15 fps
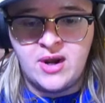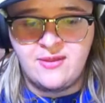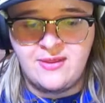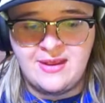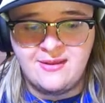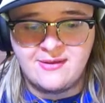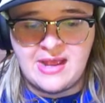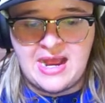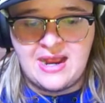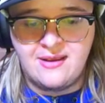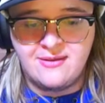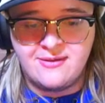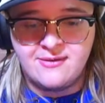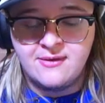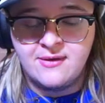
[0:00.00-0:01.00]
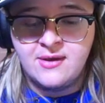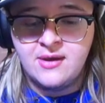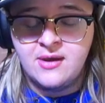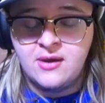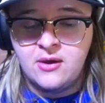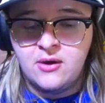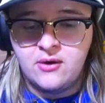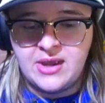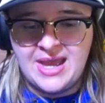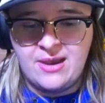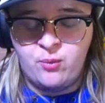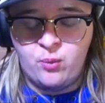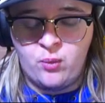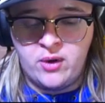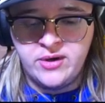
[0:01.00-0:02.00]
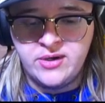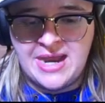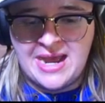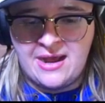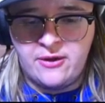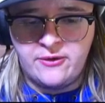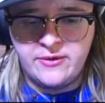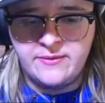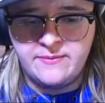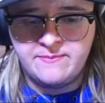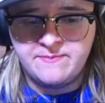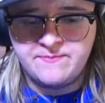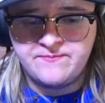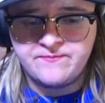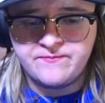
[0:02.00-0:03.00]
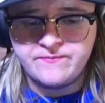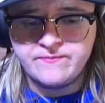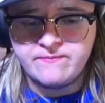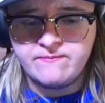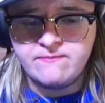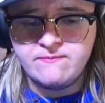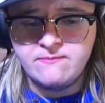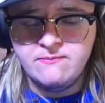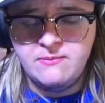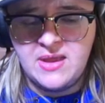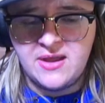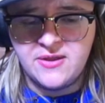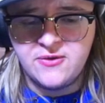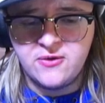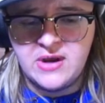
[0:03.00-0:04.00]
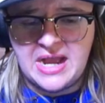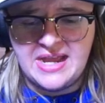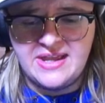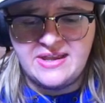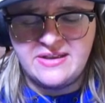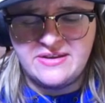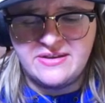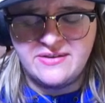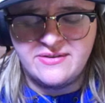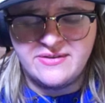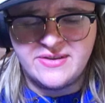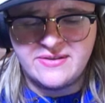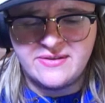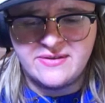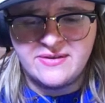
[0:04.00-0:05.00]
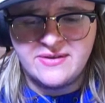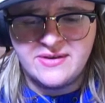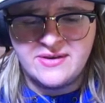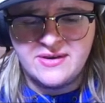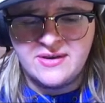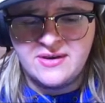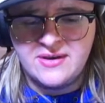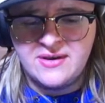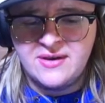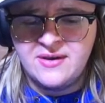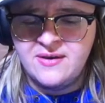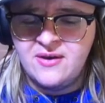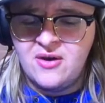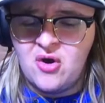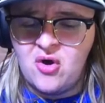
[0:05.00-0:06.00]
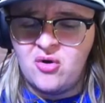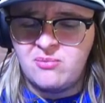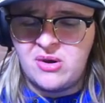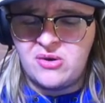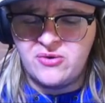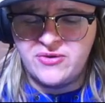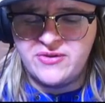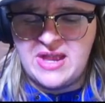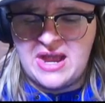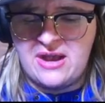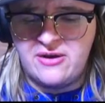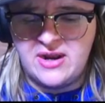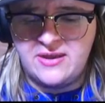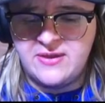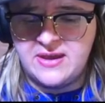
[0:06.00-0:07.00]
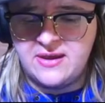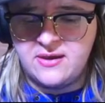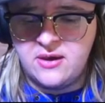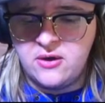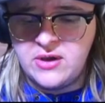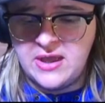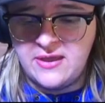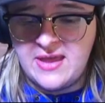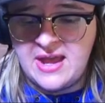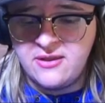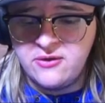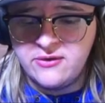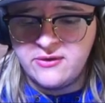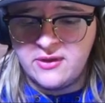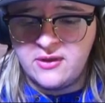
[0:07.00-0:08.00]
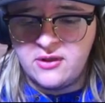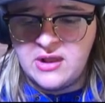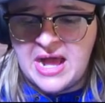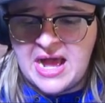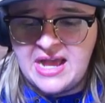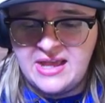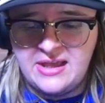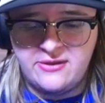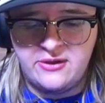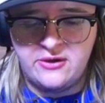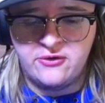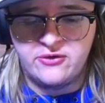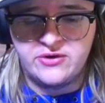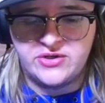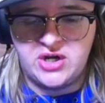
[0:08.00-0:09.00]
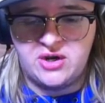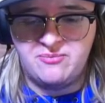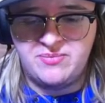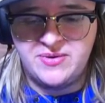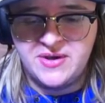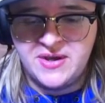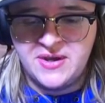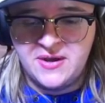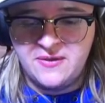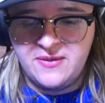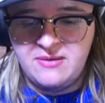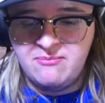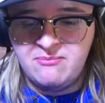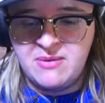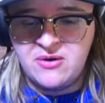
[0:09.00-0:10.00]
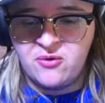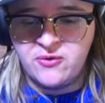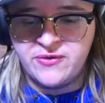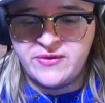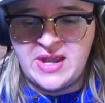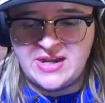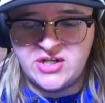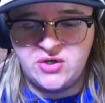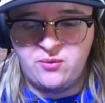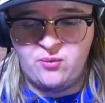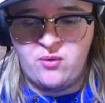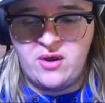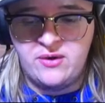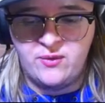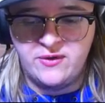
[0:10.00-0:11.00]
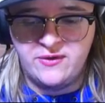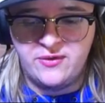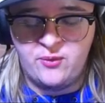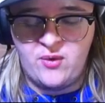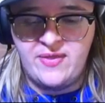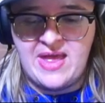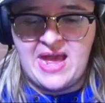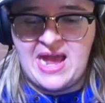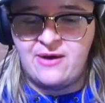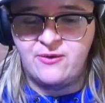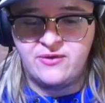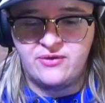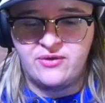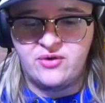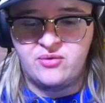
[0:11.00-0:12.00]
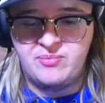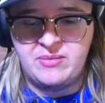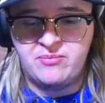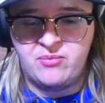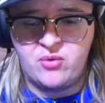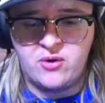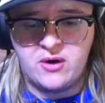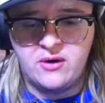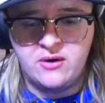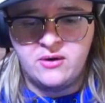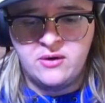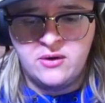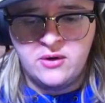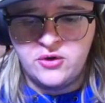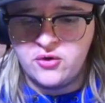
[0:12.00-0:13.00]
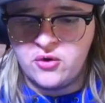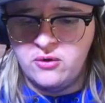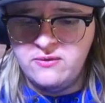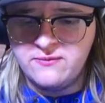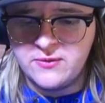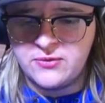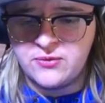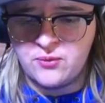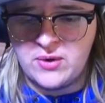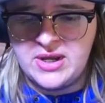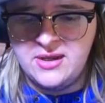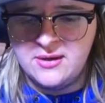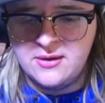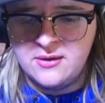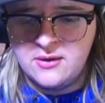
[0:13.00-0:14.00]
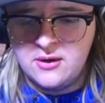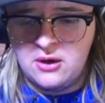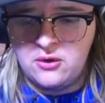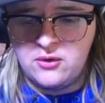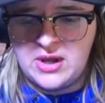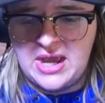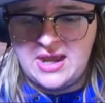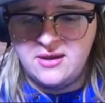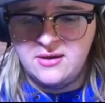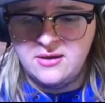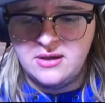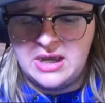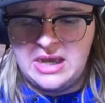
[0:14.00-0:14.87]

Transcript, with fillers: of these guys. Okay, one down. Other guy is... almost down, I think. Okay, that looks a lot easier to jump. The middle section one was the one that I was a little bit more... You're going for three? Okay.